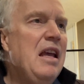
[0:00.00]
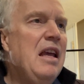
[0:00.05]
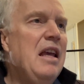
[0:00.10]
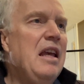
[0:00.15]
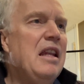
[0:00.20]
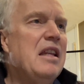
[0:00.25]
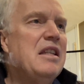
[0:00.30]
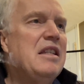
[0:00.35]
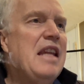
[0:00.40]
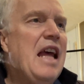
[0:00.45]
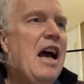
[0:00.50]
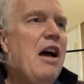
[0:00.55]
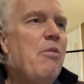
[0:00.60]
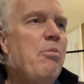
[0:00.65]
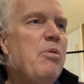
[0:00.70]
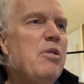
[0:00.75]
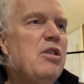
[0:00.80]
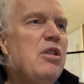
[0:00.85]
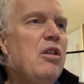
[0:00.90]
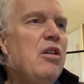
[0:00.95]
It is now
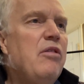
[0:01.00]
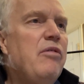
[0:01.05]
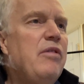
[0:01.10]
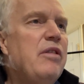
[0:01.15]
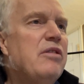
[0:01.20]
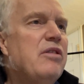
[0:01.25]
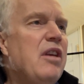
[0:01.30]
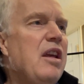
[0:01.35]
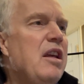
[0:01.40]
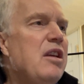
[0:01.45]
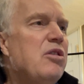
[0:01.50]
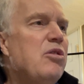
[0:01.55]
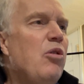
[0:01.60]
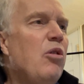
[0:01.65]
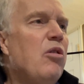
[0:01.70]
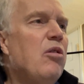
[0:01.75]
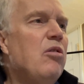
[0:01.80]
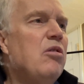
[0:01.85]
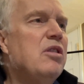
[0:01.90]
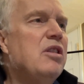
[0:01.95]
preserved as a
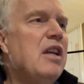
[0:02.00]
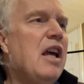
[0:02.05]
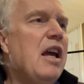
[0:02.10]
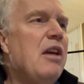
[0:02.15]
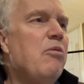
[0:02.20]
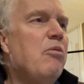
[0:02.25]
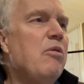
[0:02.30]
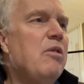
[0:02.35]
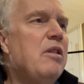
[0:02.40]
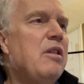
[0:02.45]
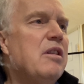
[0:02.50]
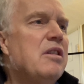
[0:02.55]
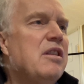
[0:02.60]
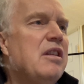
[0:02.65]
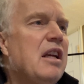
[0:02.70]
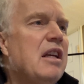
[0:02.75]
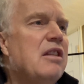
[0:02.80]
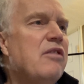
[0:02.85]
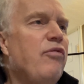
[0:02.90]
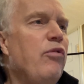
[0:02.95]
historical site with the
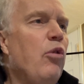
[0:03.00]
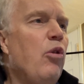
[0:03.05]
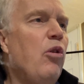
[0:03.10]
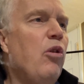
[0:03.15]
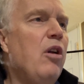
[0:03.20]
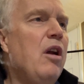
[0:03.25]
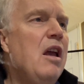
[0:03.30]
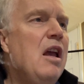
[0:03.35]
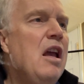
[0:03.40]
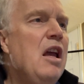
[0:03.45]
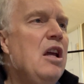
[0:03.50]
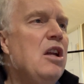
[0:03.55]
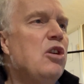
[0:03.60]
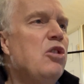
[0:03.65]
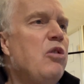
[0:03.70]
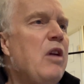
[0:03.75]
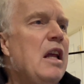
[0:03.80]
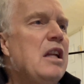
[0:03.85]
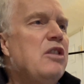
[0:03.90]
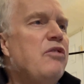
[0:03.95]
6th floor
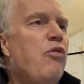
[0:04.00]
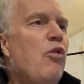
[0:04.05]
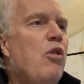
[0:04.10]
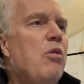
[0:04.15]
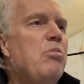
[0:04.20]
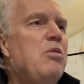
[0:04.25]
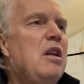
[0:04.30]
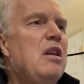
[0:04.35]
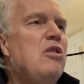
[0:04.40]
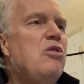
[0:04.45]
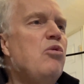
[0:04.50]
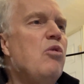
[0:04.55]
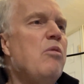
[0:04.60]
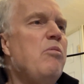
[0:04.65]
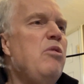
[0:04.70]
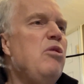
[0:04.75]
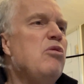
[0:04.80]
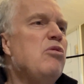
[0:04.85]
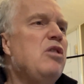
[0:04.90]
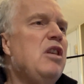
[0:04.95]
transformed into a
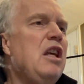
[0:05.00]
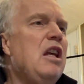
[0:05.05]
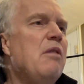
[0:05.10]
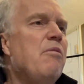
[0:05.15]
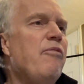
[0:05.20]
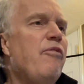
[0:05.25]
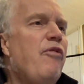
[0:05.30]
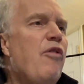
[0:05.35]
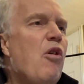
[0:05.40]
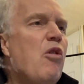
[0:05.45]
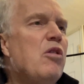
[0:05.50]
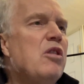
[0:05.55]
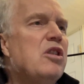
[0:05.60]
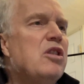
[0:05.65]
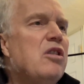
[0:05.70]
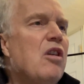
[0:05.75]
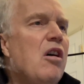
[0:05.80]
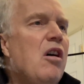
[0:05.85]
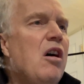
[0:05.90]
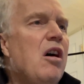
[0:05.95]
museum
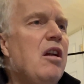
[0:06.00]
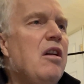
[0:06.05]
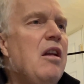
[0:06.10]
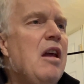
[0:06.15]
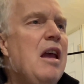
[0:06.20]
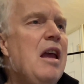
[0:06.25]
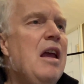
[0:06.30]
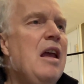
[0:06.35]
focused on